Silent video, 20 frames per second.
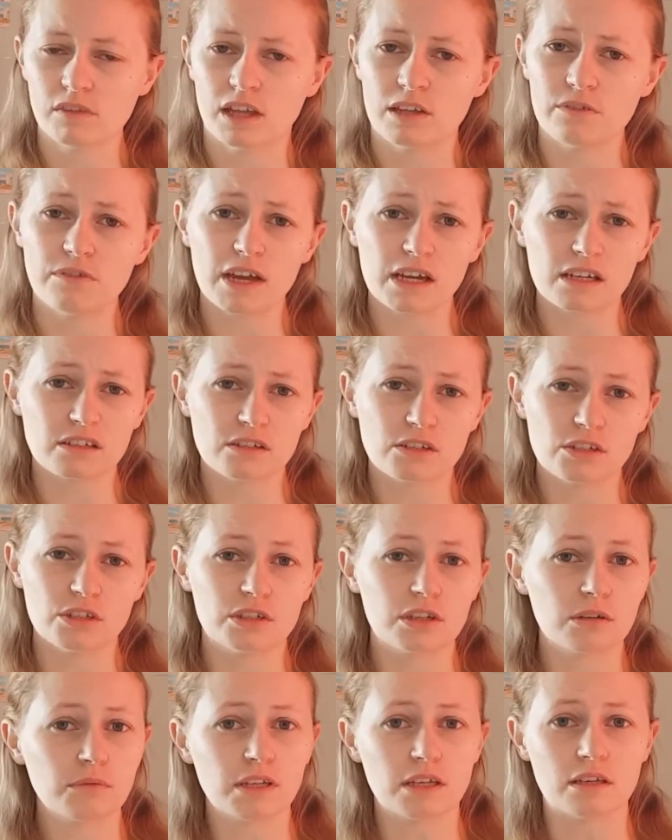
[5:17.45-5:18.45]
In fact, you
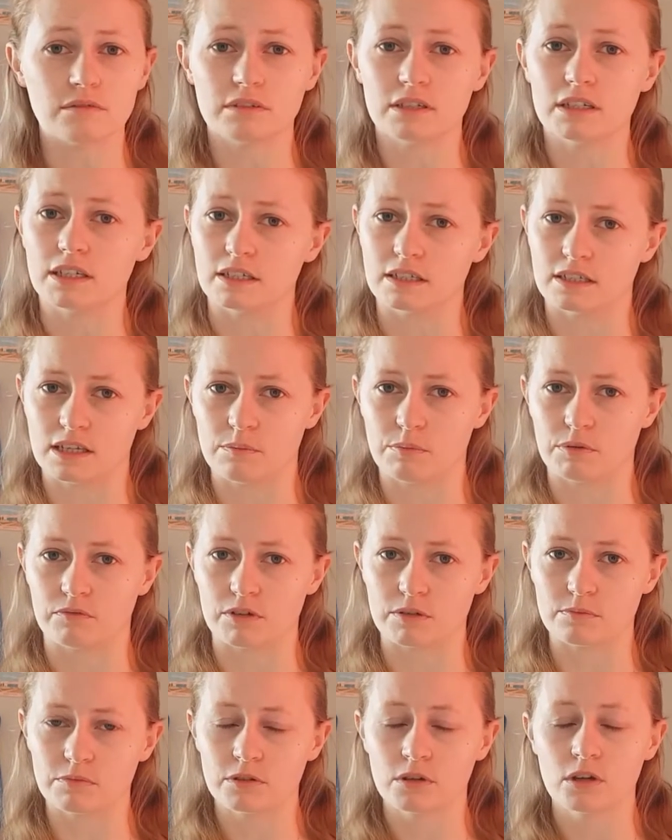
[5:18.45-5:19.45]
don't even need a skipping
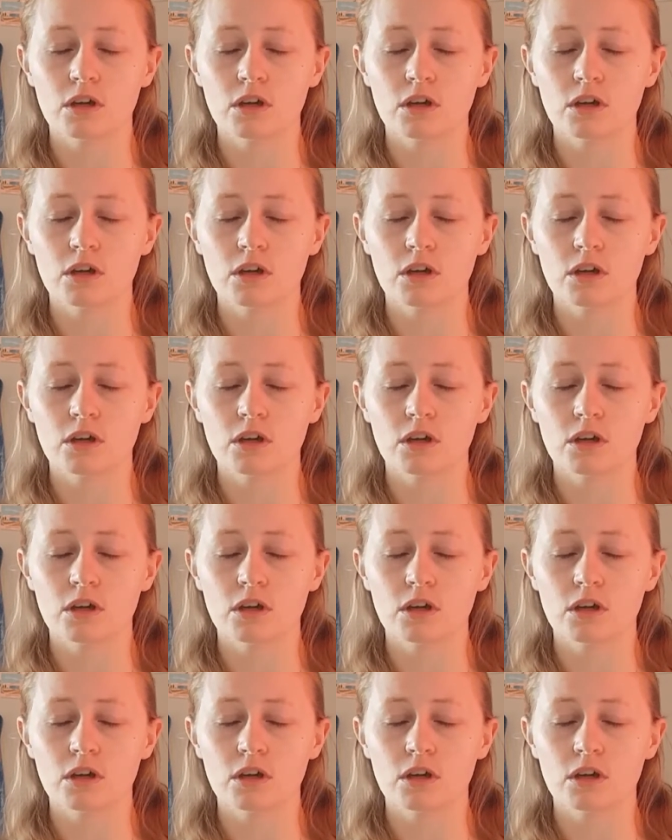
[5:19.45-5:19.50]
rope.